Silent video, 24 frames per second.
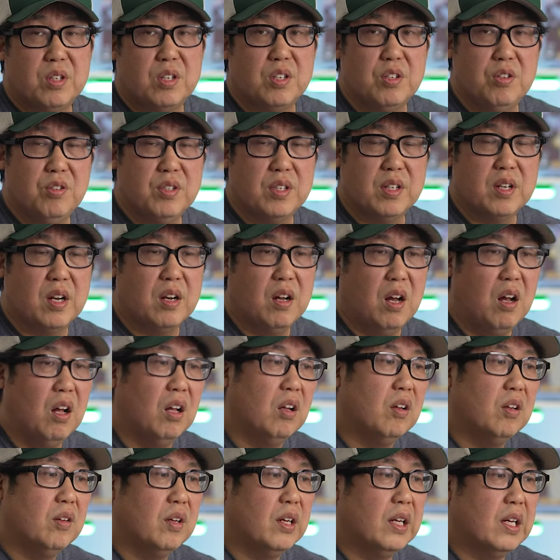to use it at
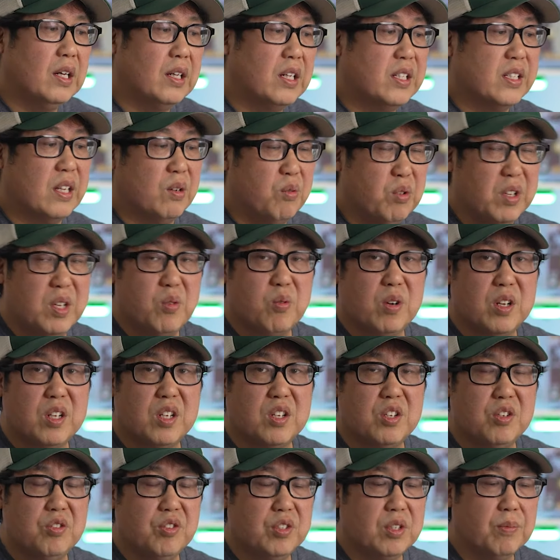all because I really
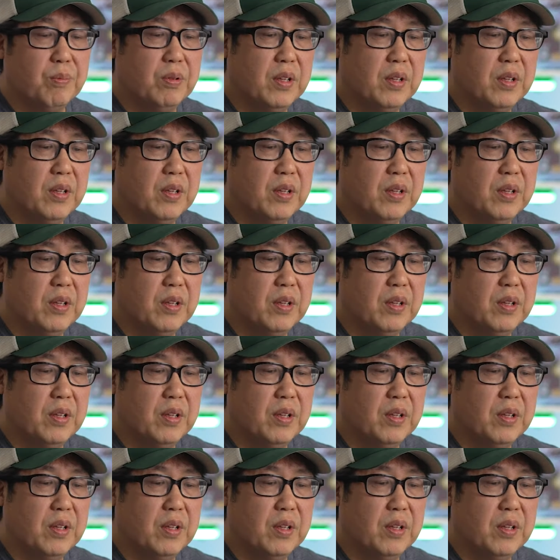wanted to use the